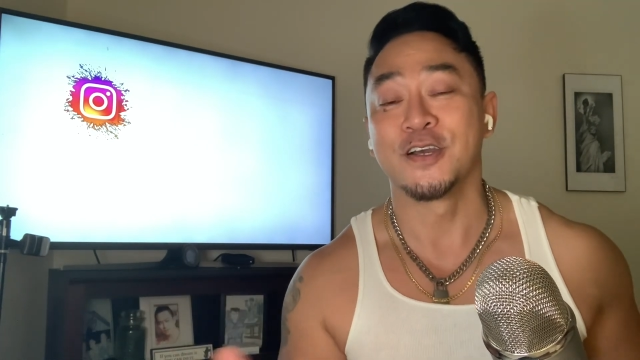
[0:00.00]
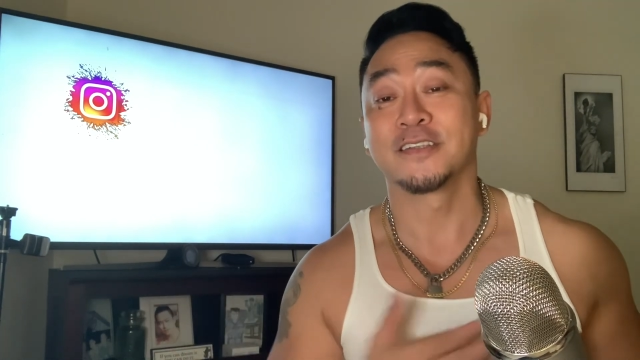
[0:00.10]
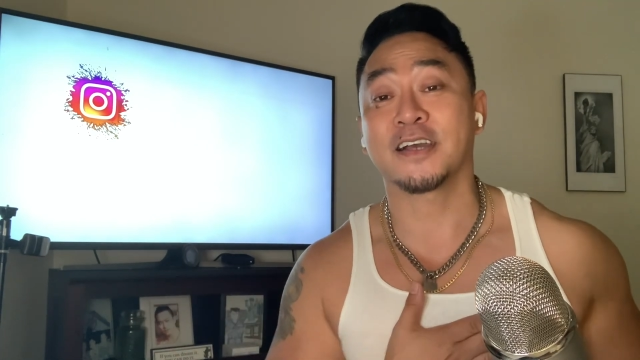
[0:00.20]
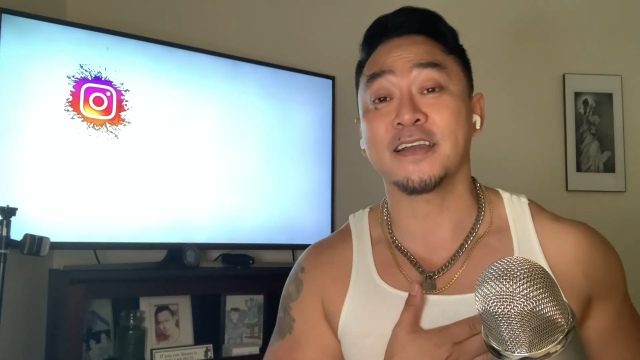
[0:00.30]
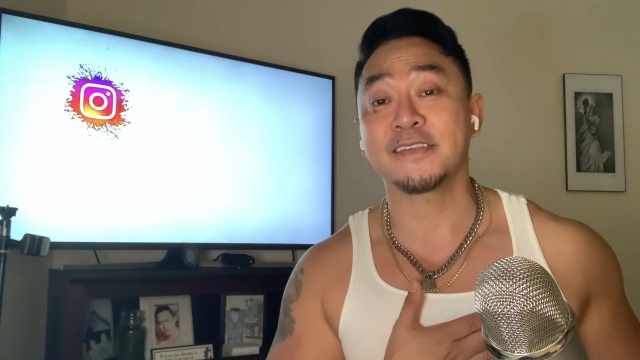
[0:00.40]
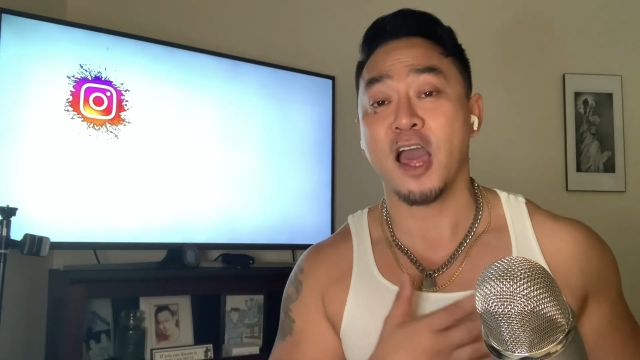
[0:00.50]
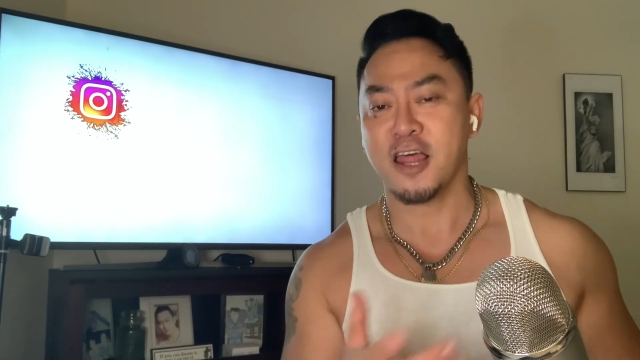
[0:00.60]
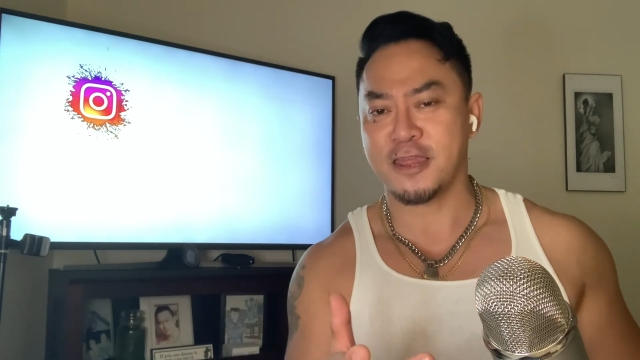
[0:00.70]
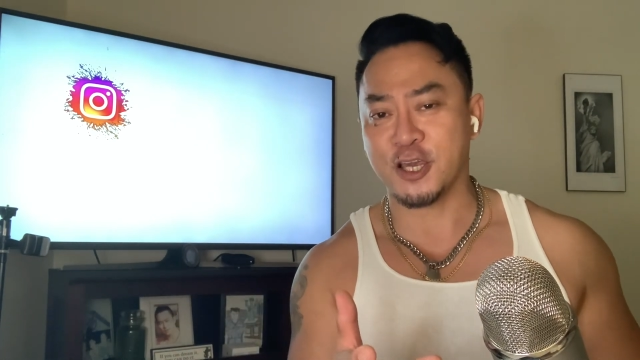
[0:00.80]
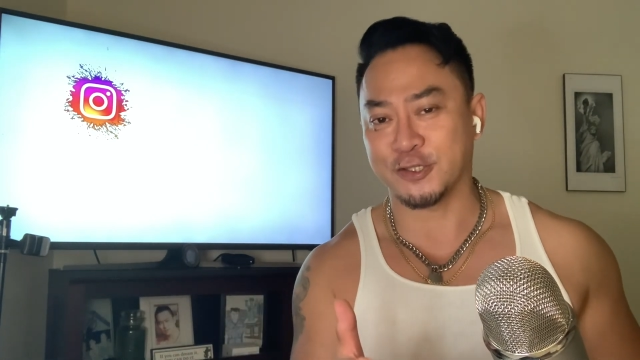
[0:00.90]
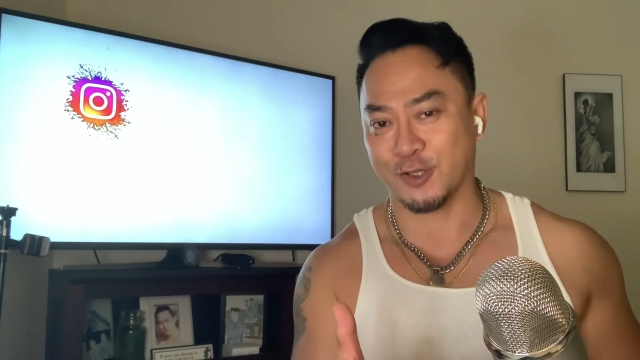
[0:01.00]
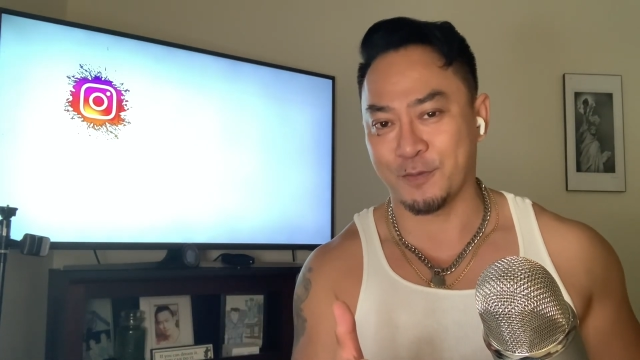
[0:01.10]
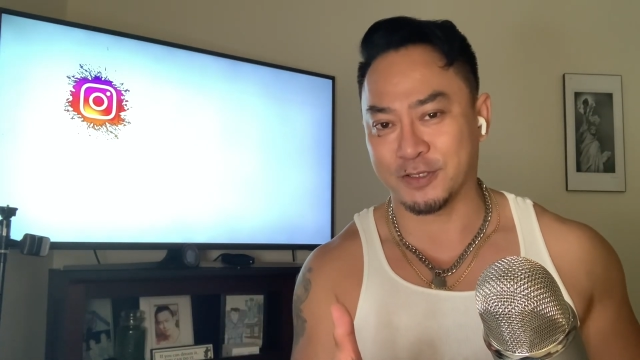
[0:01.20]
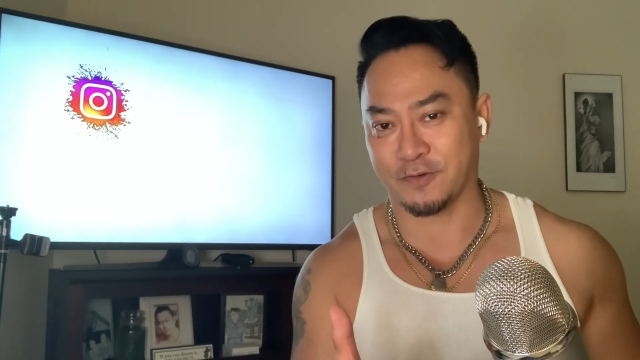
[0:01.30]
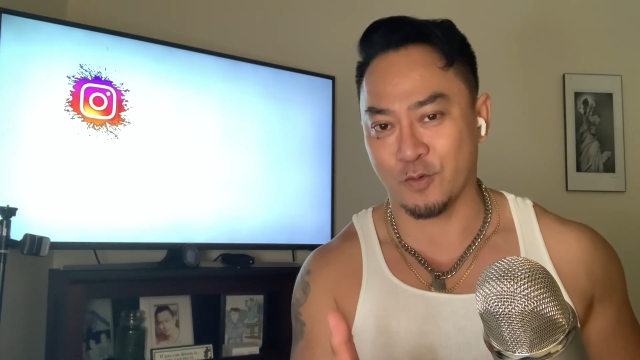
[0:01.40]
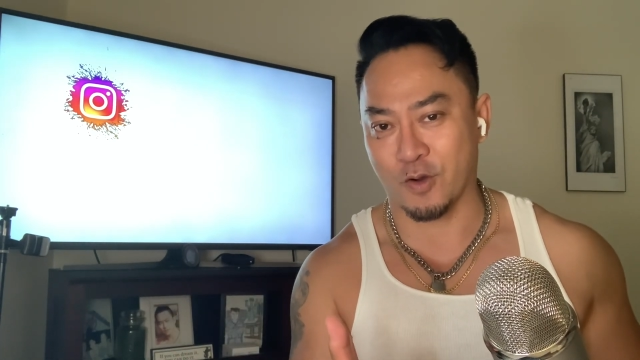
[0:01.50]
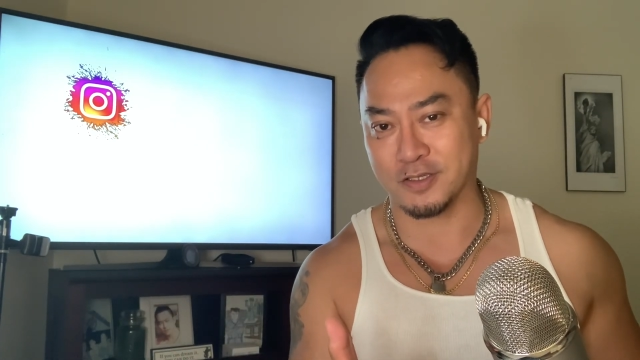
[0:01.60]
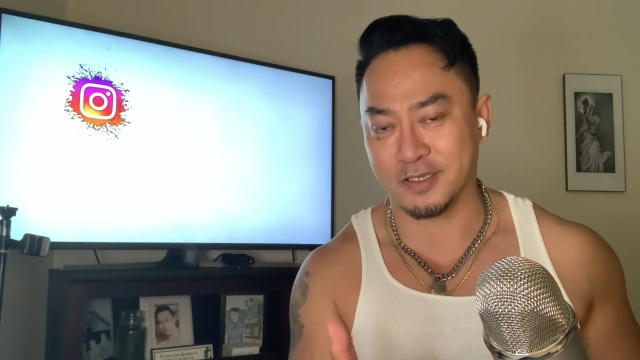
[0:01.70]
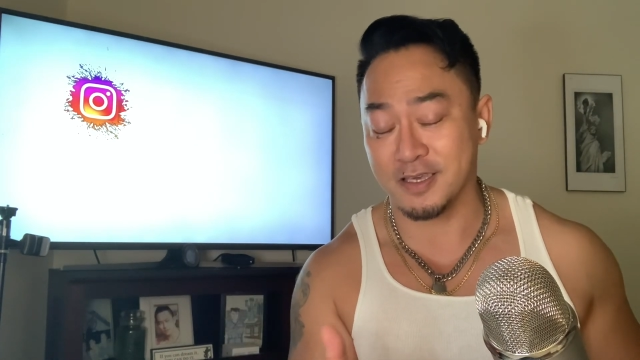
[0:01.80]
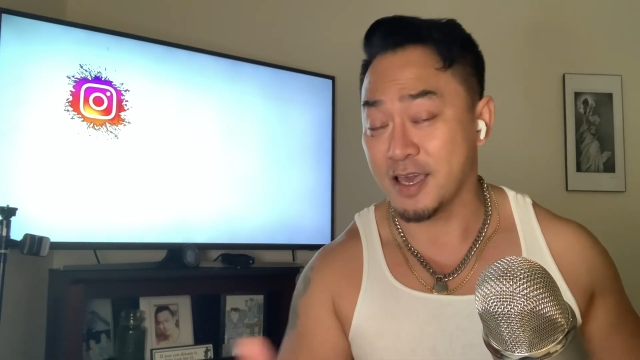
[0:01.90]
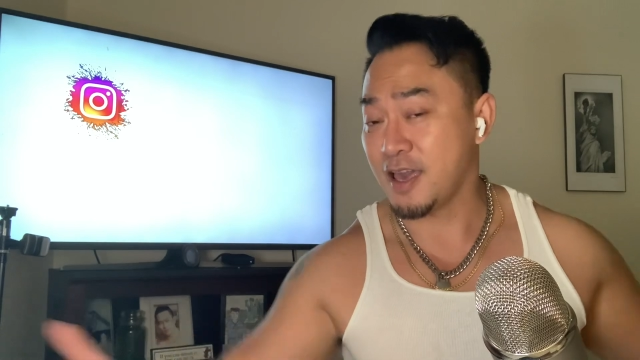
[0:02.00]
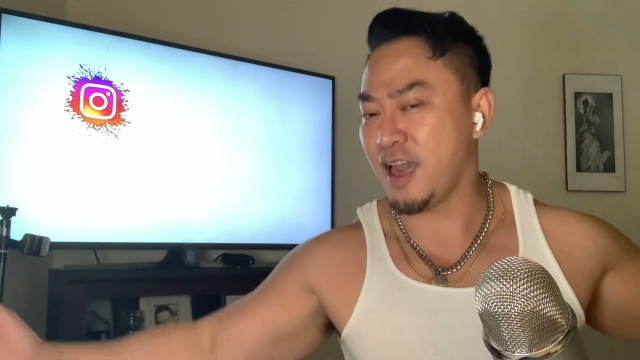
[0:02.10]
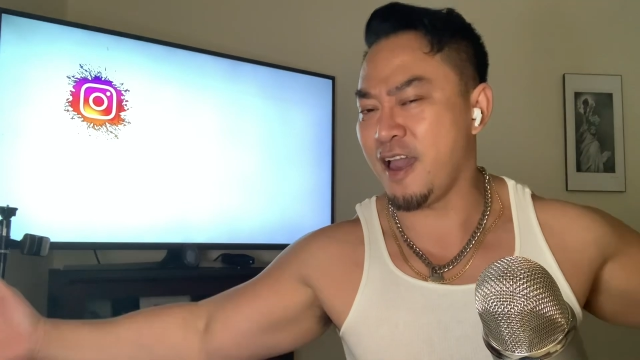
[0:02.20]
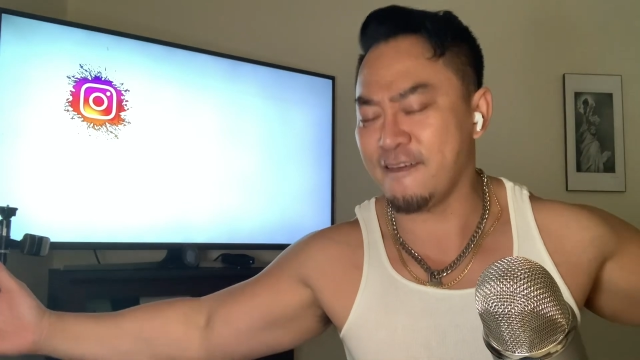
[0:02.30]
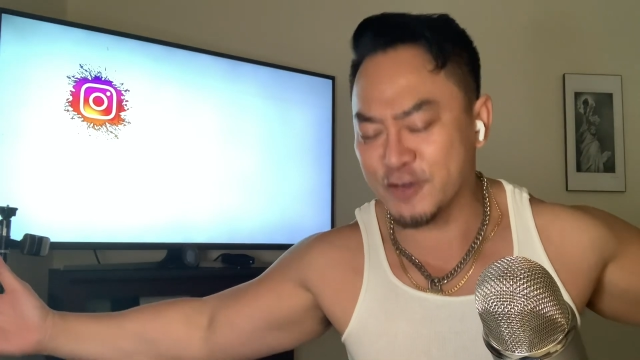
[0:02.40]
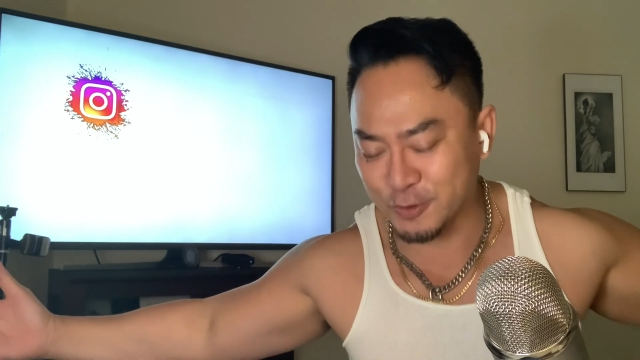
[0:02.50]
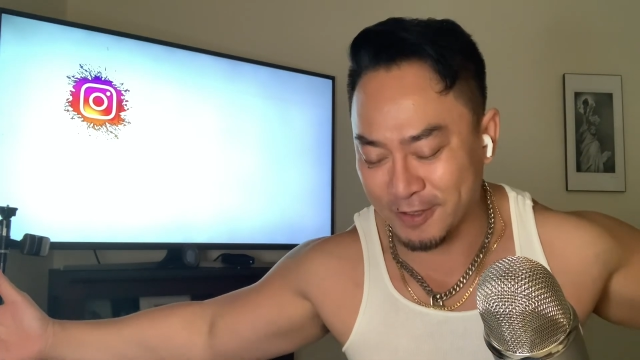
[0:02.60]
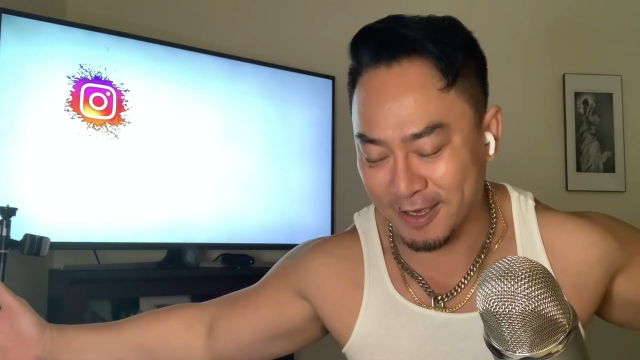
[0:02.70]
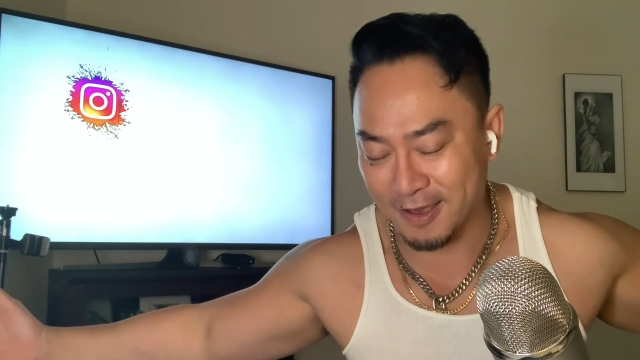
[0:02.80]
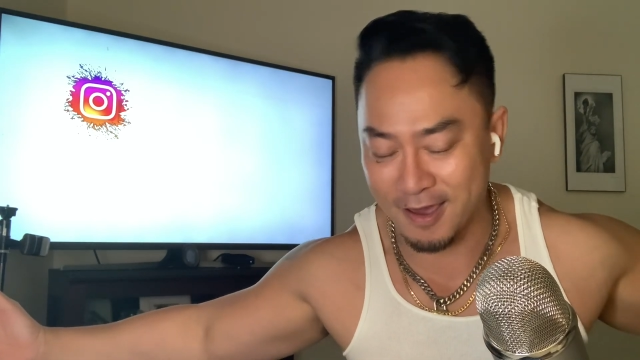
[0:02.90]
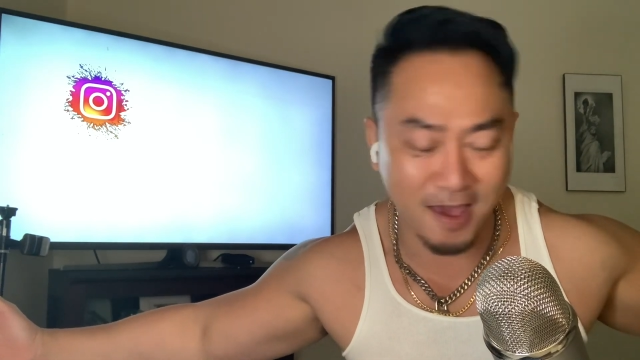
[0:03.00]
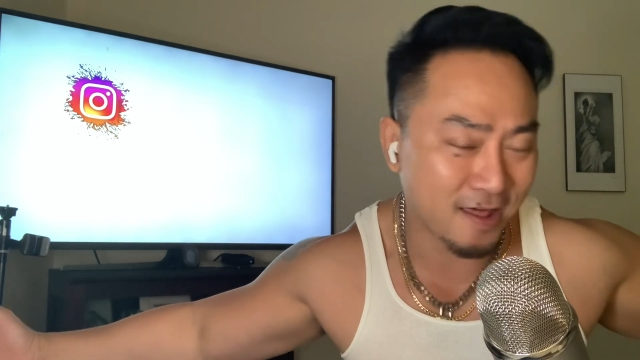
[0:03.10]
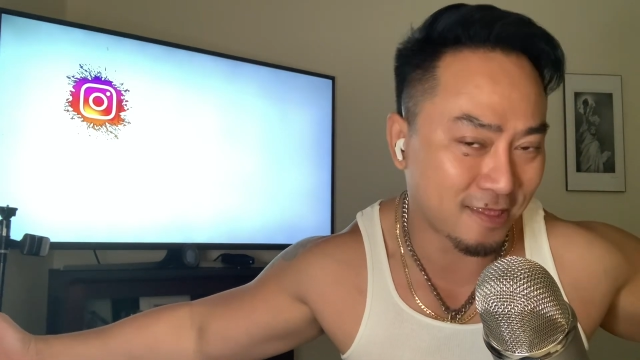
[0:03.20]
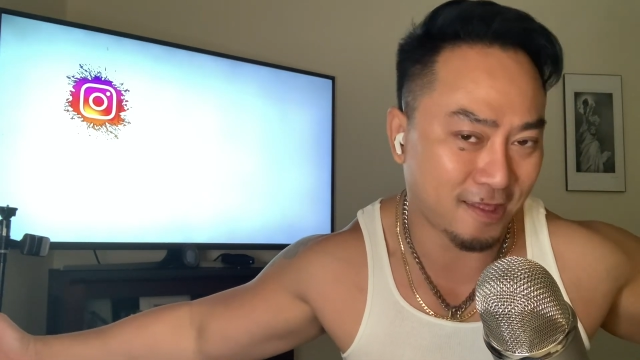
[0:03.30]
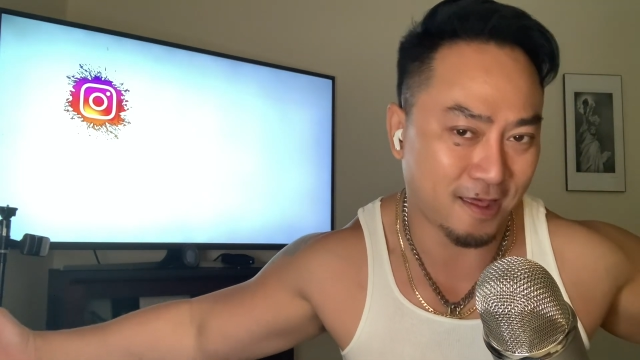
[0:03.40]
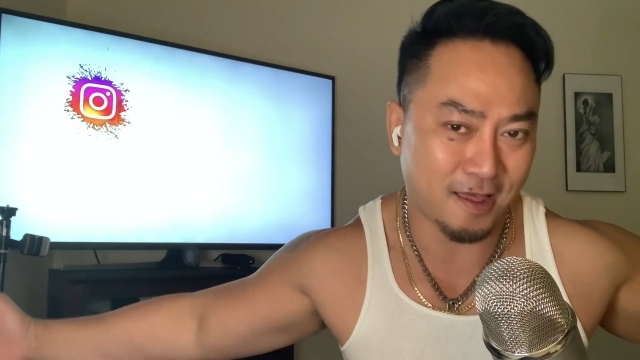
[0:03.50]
So guys, thank you so much for watching, have a good day, and